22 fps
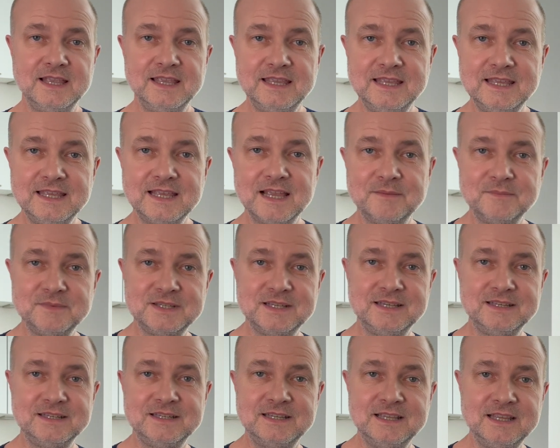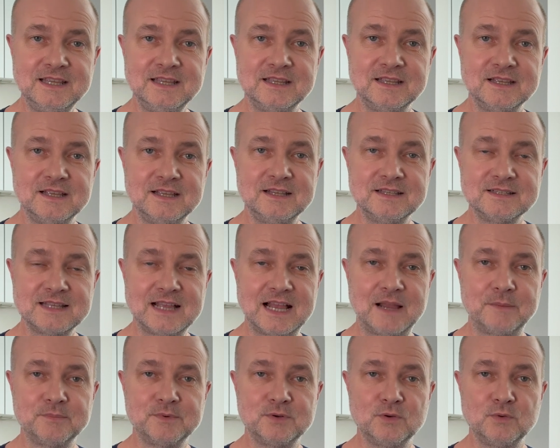EMTT is
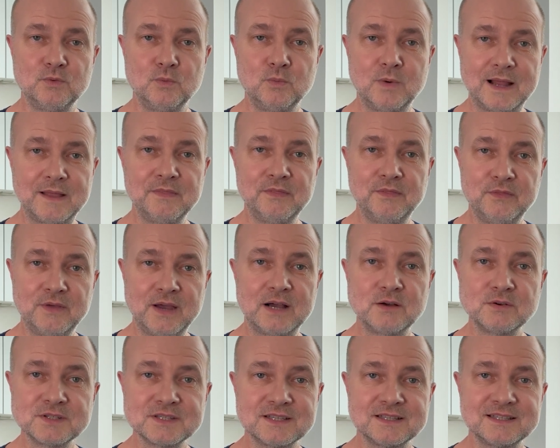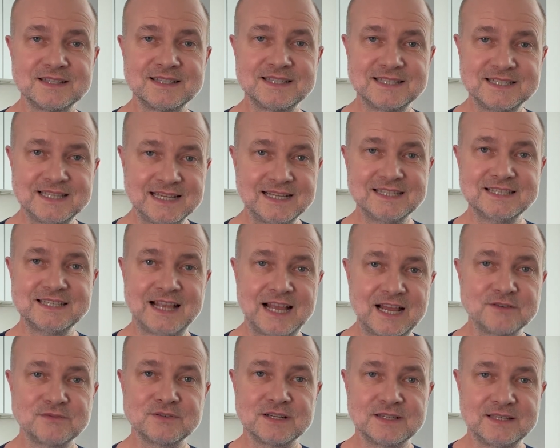up to
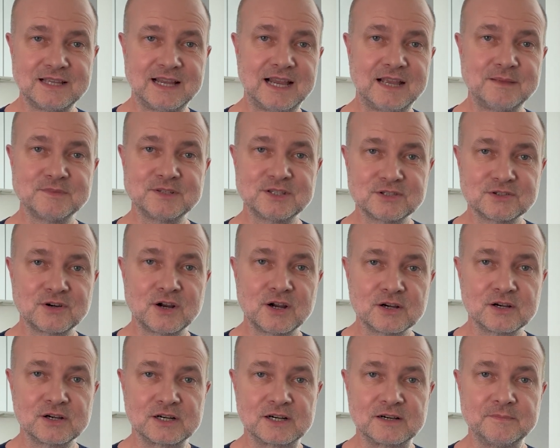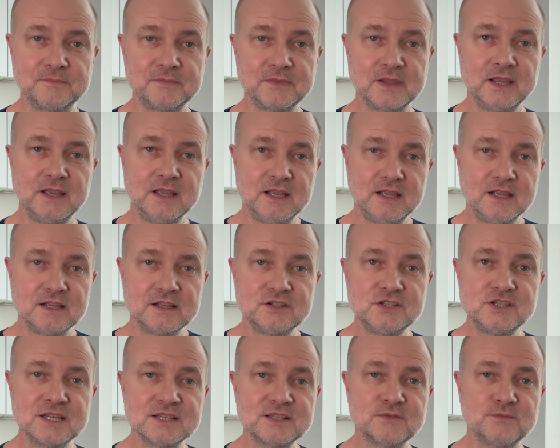1,600 times stronger.
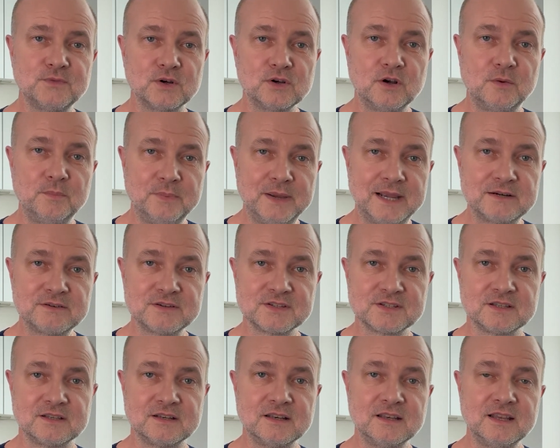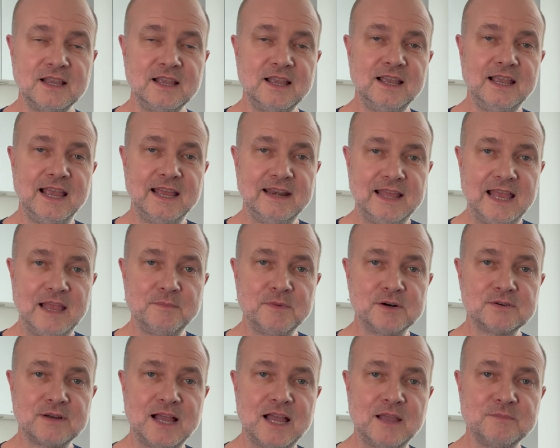Just for comparison, an
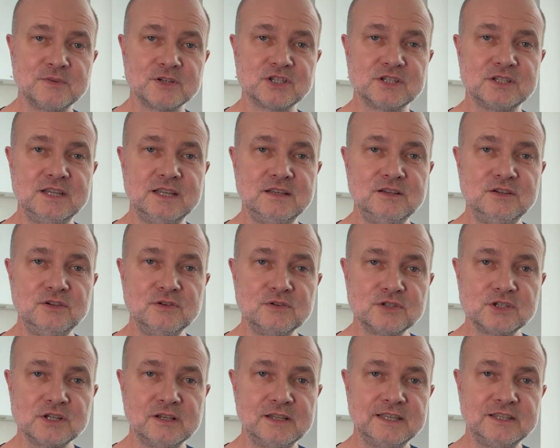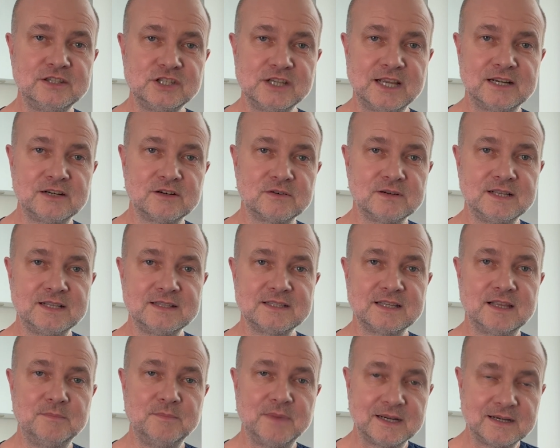MRI machine usually
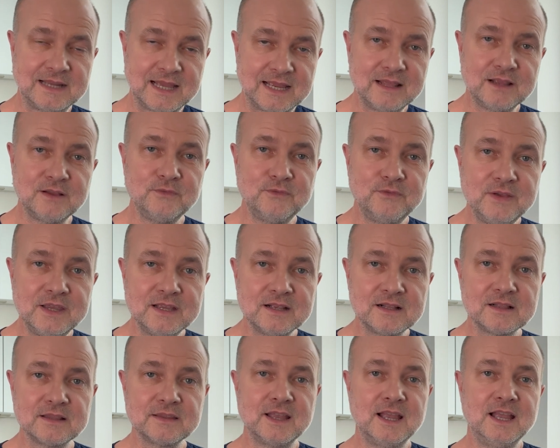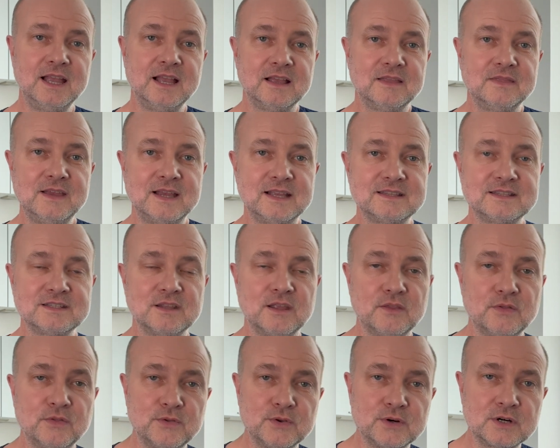generates a magnetic field that's
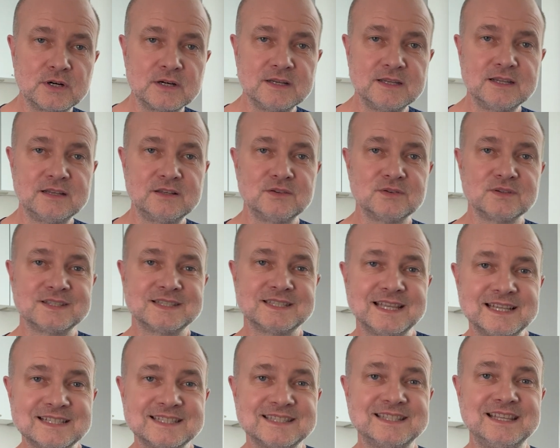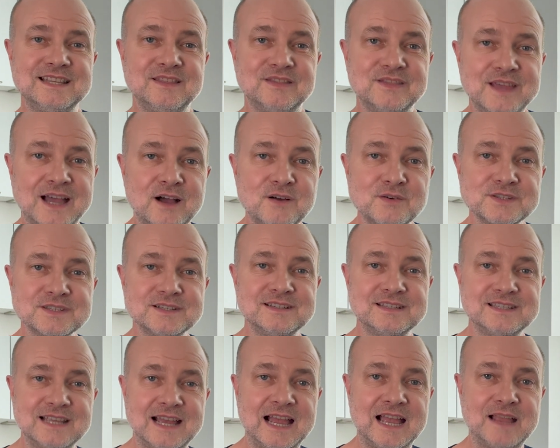30 to
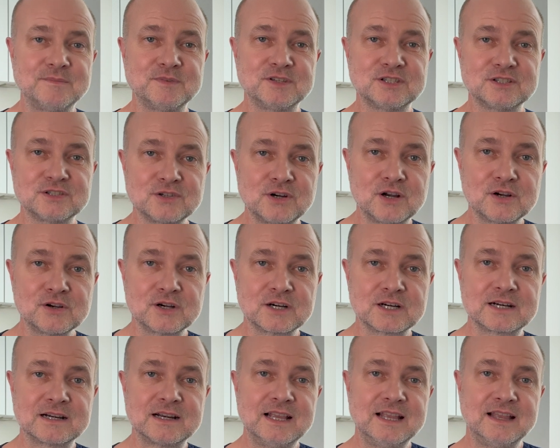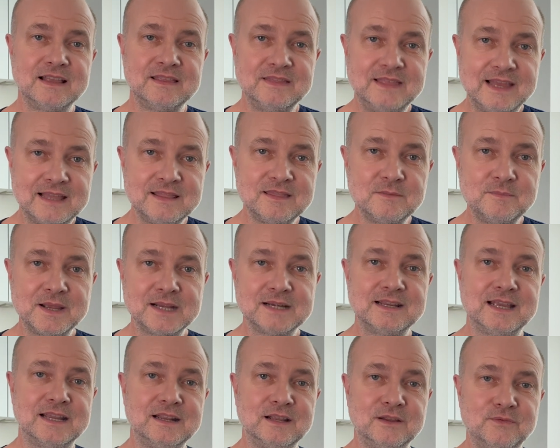60,000 times stronger than the
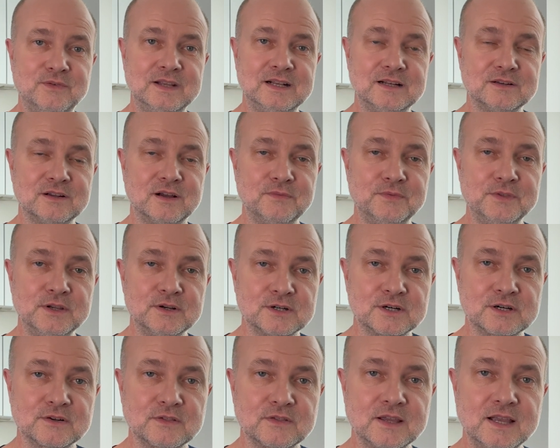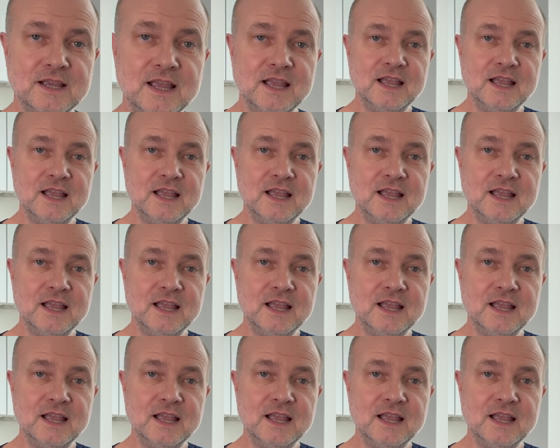magnetic field of the Earth.